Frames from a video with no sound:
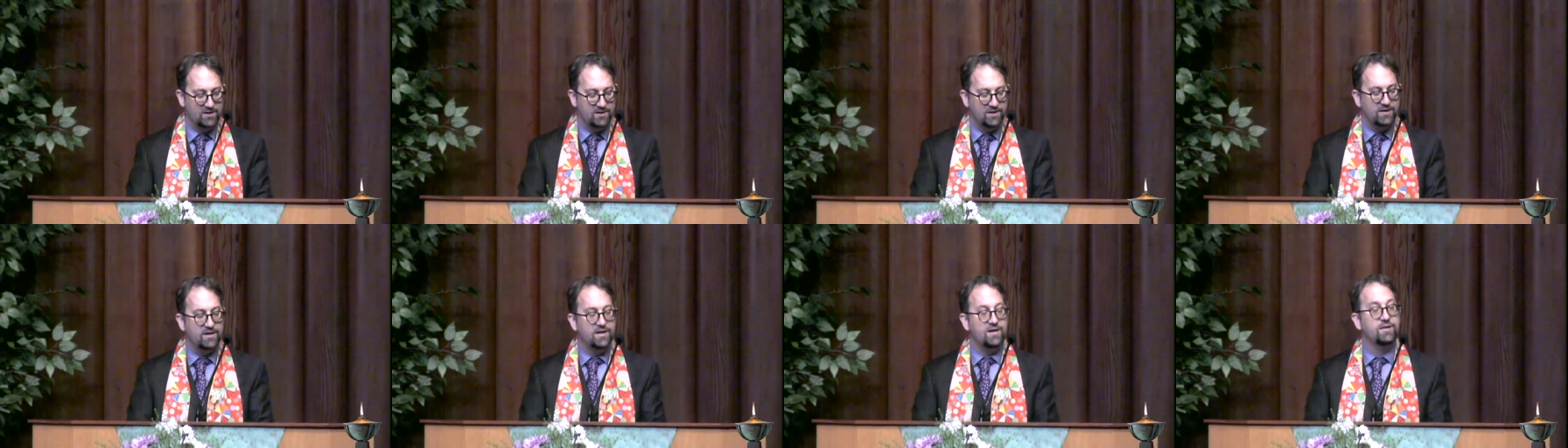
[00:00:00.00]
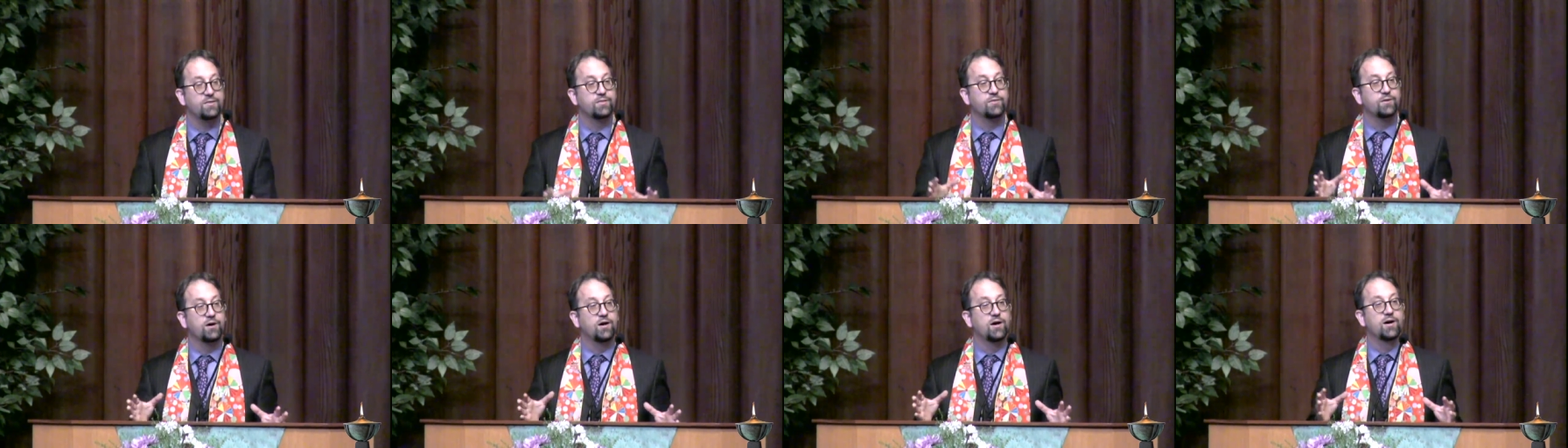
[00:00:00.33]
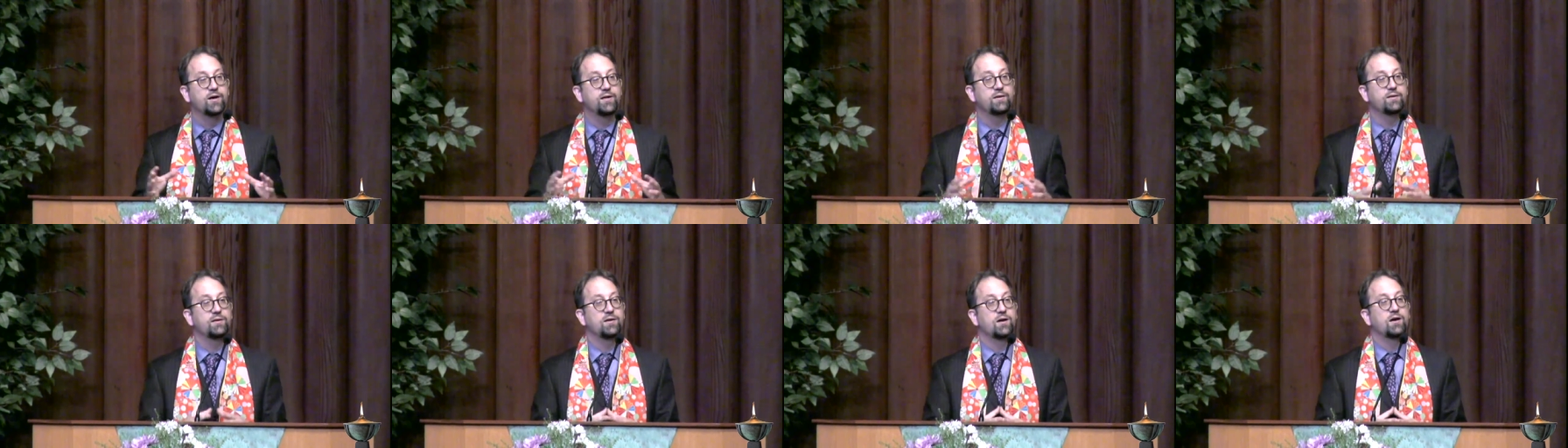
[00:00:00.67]
he
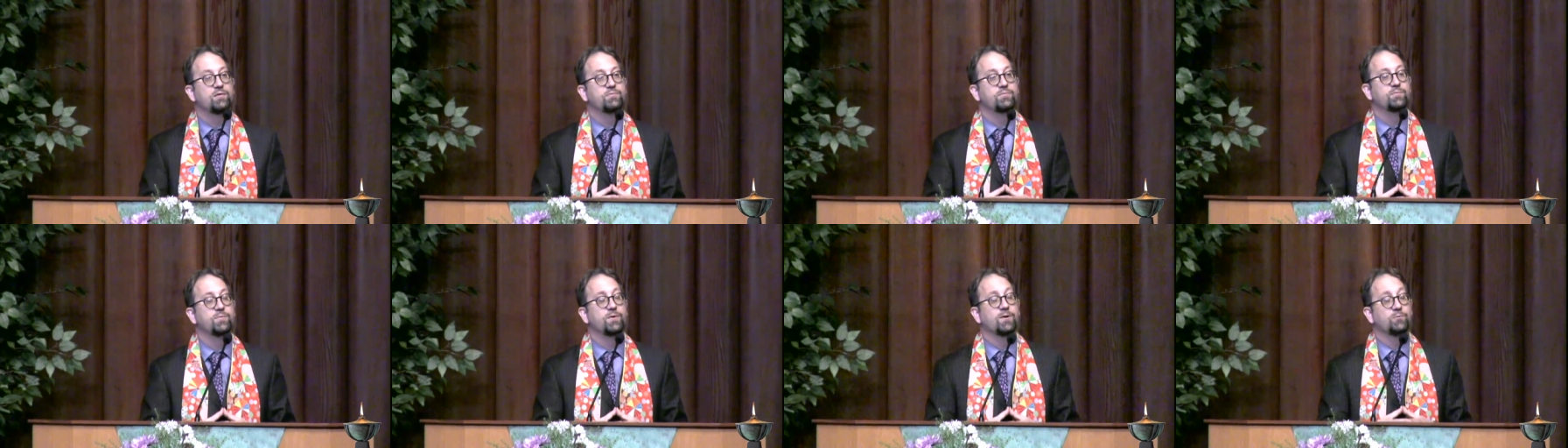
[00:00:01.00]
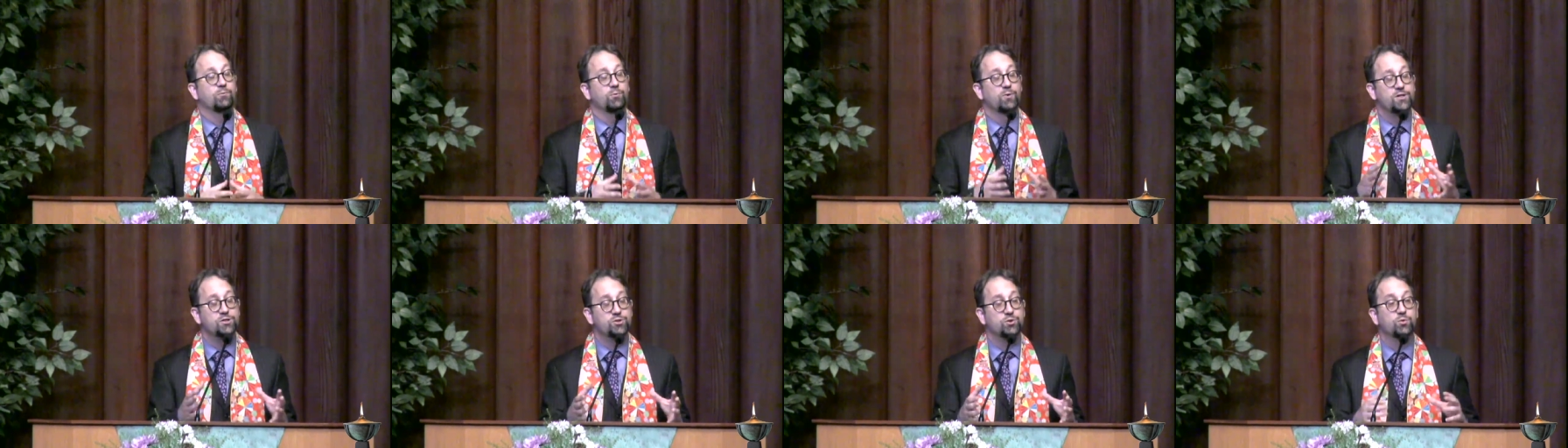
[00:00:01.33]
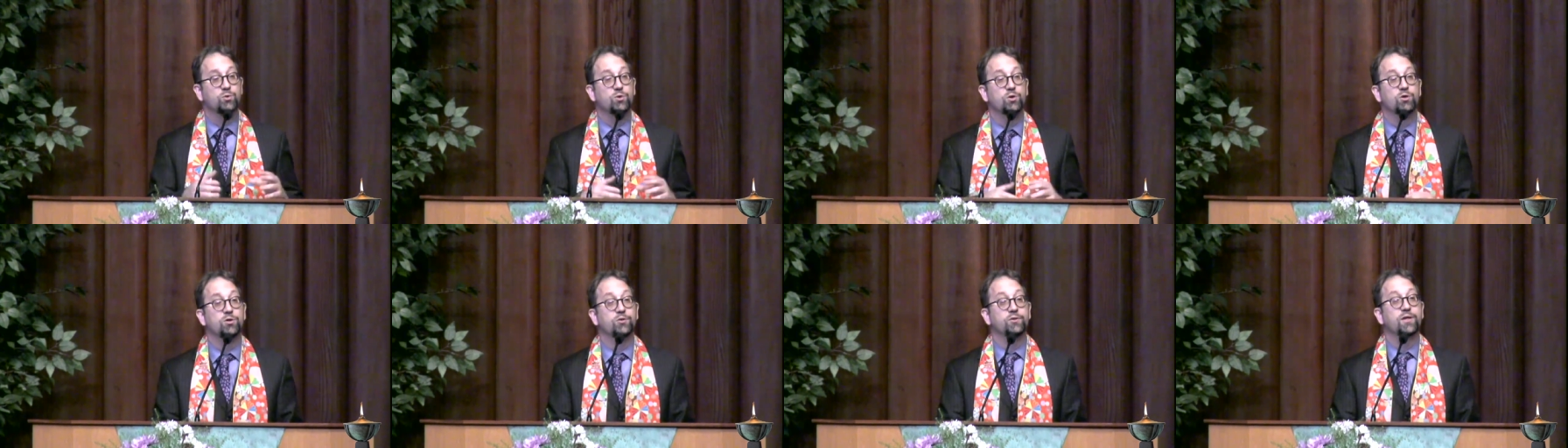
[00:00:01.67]
thought of a
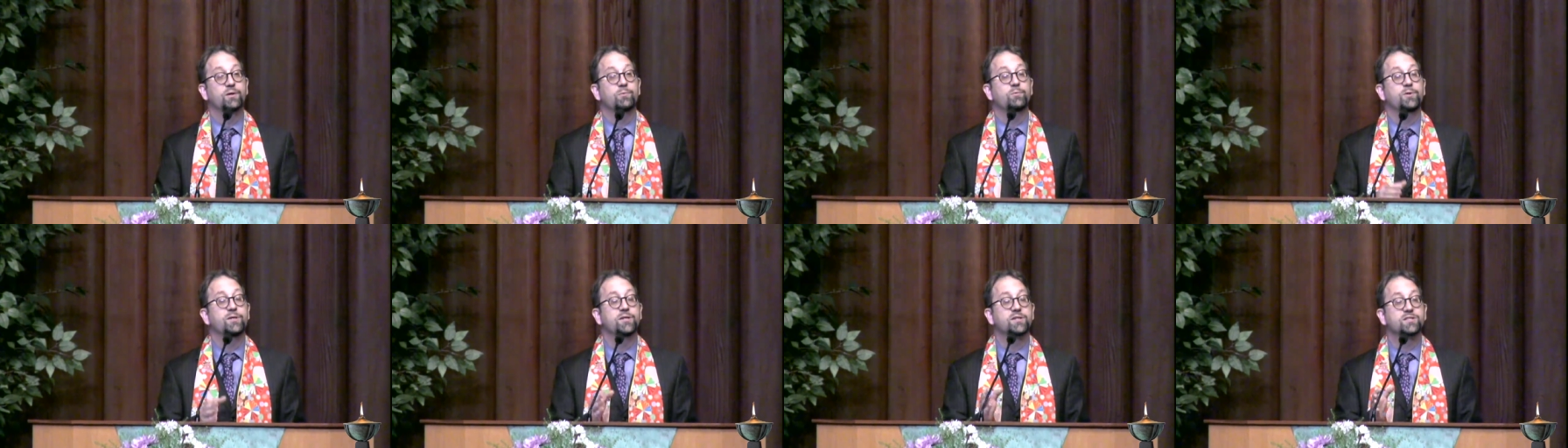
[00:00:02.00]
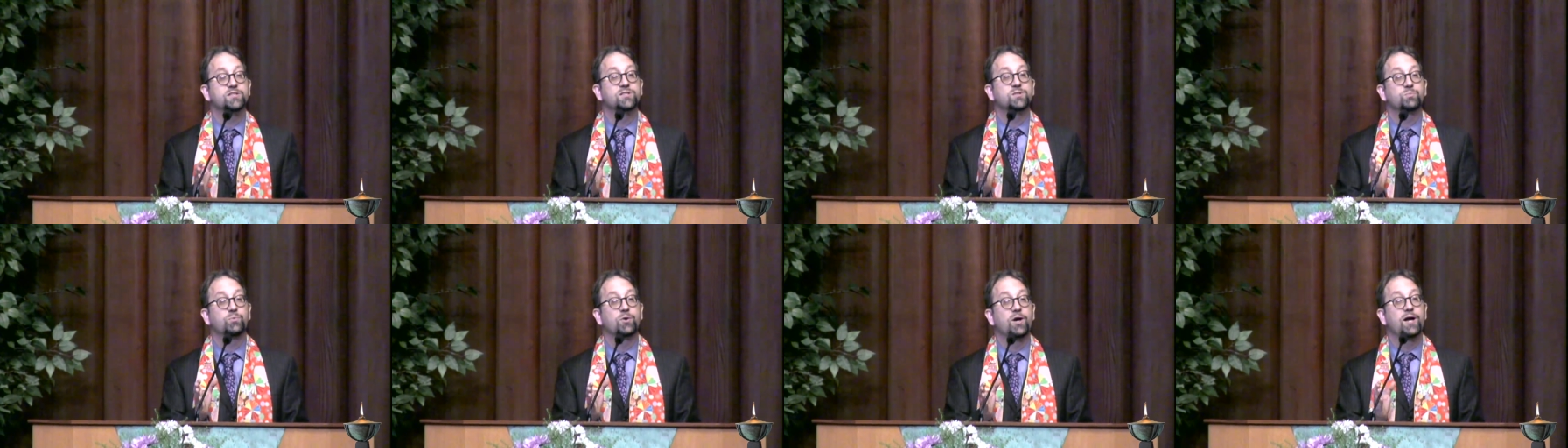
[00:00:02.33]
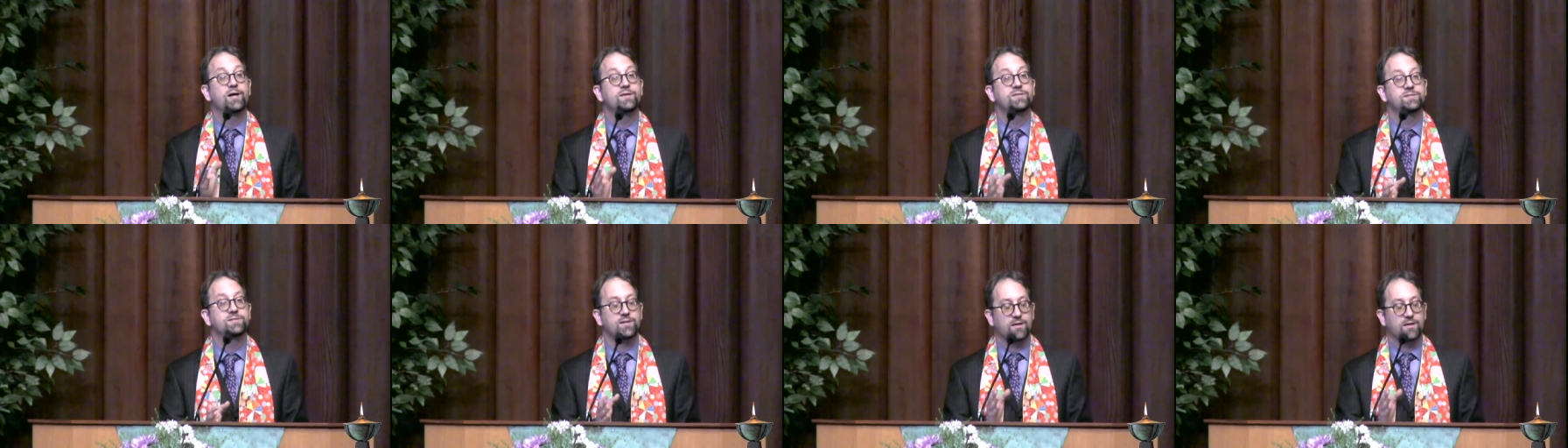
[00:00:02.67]
ritual that would express